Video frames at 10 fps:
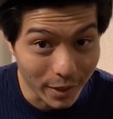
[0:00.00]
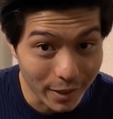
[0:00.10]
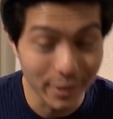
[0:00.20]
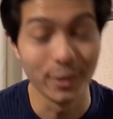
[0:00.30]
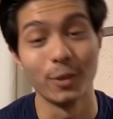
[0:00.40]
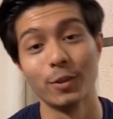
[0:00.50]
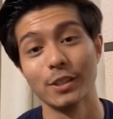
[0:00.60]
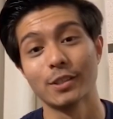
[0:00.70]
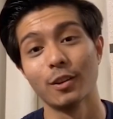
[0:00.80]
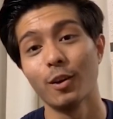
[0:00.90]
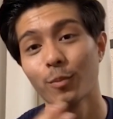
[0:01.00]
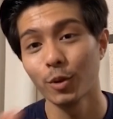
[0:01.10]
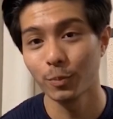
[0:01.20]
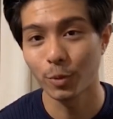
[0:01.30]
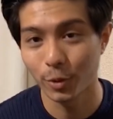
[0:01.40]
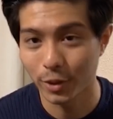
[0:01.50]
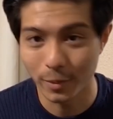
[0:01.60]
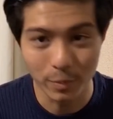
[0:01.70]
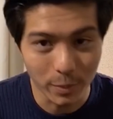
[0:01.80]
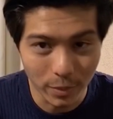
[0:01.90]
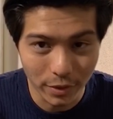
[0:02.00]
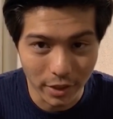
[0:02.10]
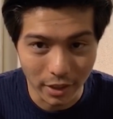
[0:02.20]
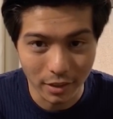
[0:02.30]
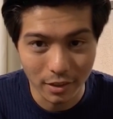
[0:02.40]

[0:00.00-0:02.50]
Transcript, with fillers: It's a lot more important than people think.